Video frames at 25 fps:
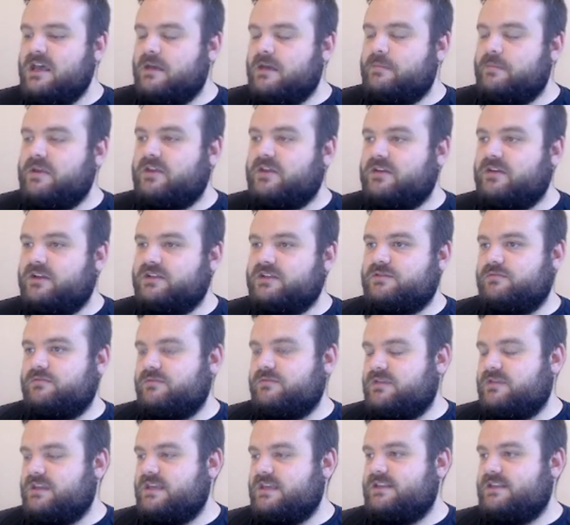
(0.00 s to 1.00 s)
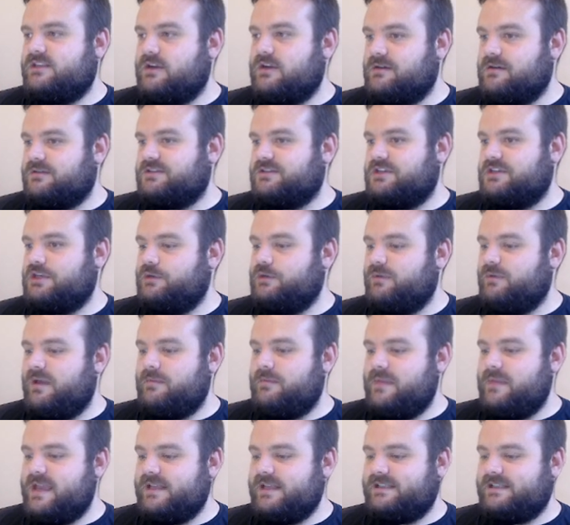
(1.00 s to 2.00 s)
Because the Doctor who we
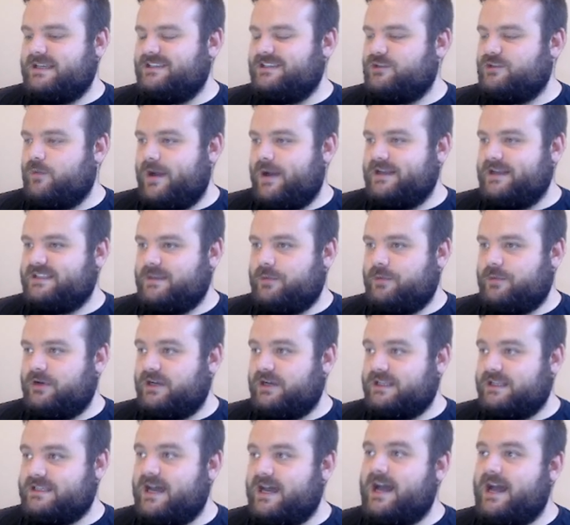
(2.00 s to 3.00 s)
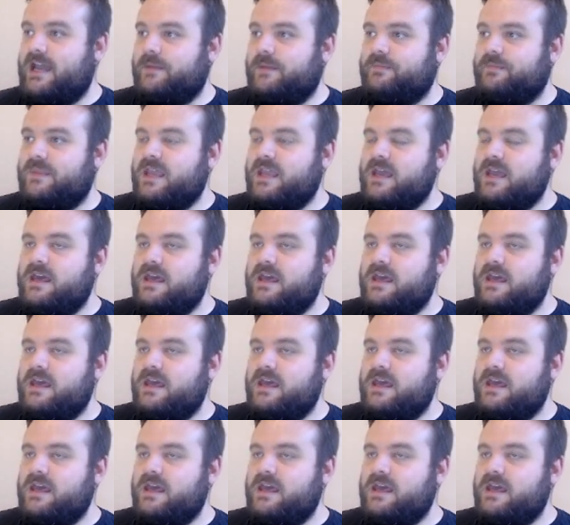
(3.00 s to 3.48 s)
meet in Twice Upon a Time